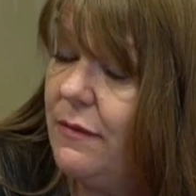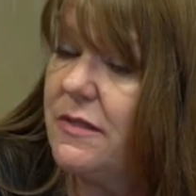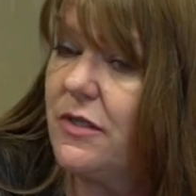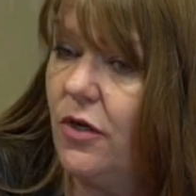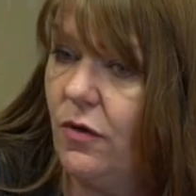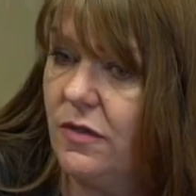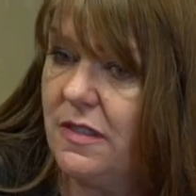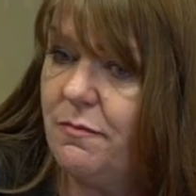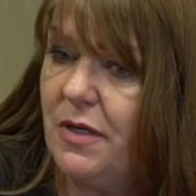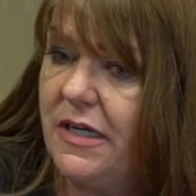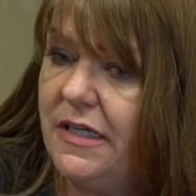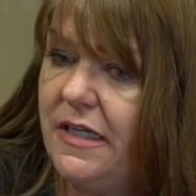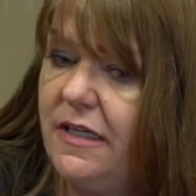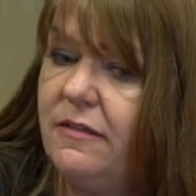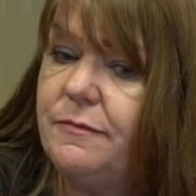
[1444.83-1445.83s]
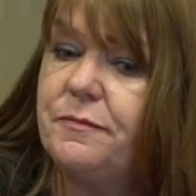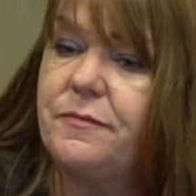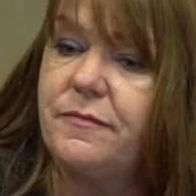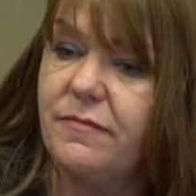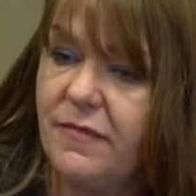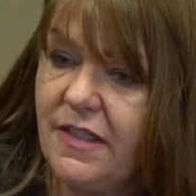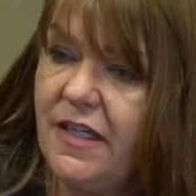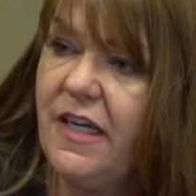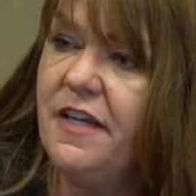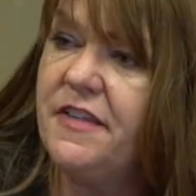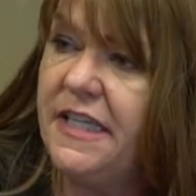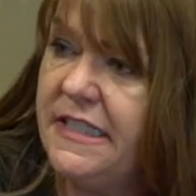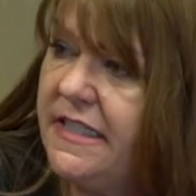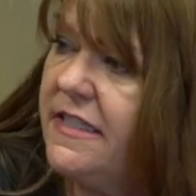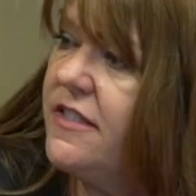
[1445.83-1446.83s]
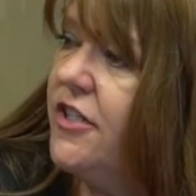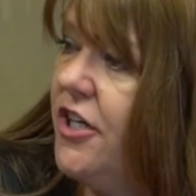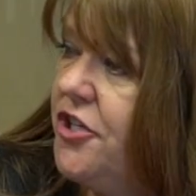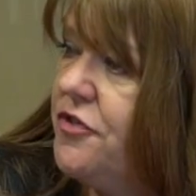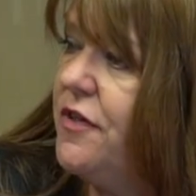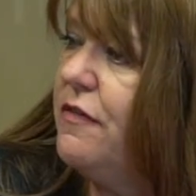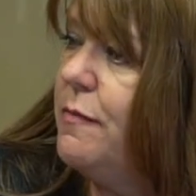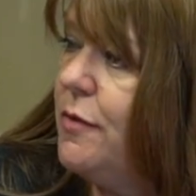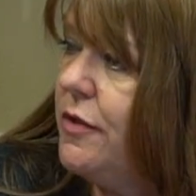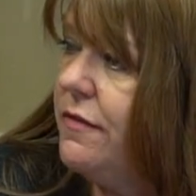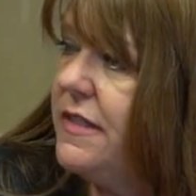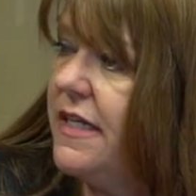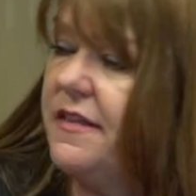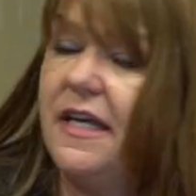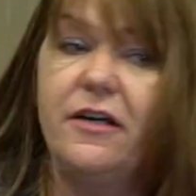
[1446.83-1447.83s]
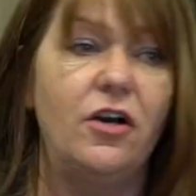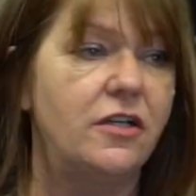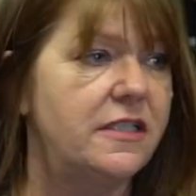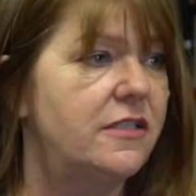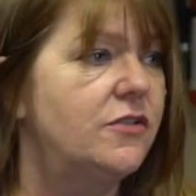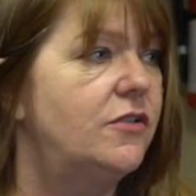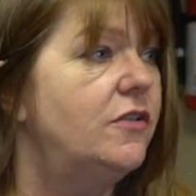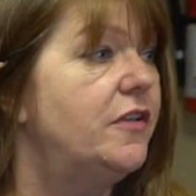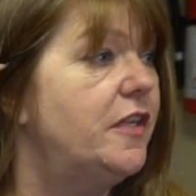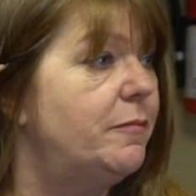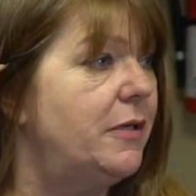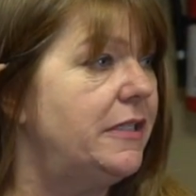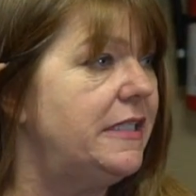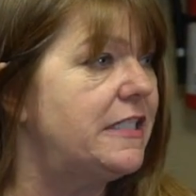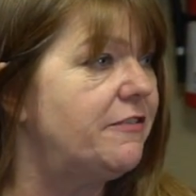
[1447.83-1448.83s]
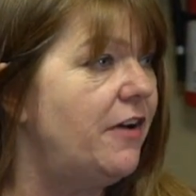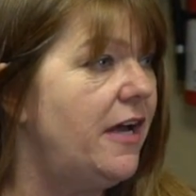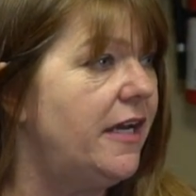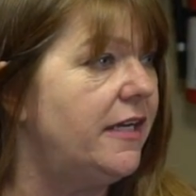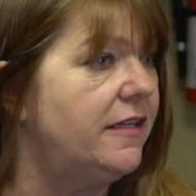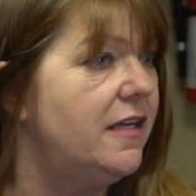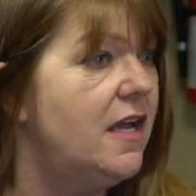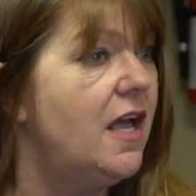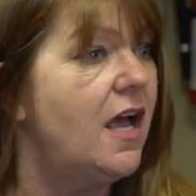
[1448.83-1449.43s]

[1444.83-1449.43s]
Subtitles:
It was an older bunny. They did surgery, removed it, they got it all, and the bunny's fine.